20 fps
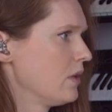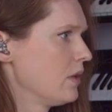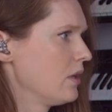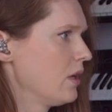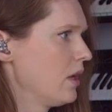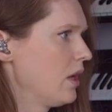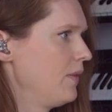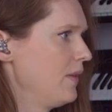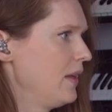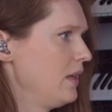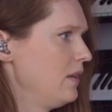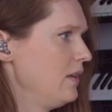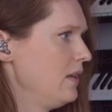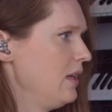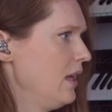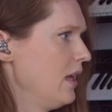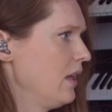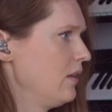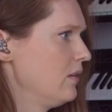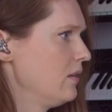And then at the
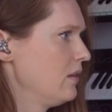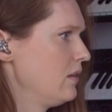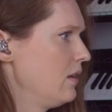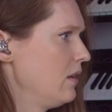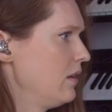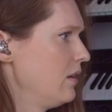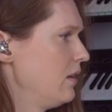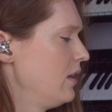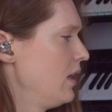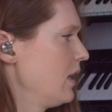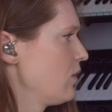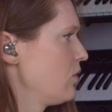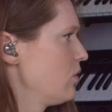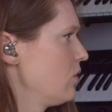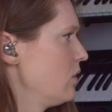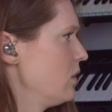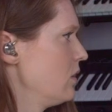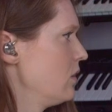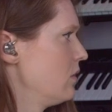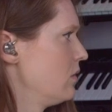end, an
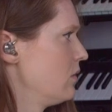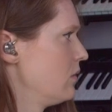extra.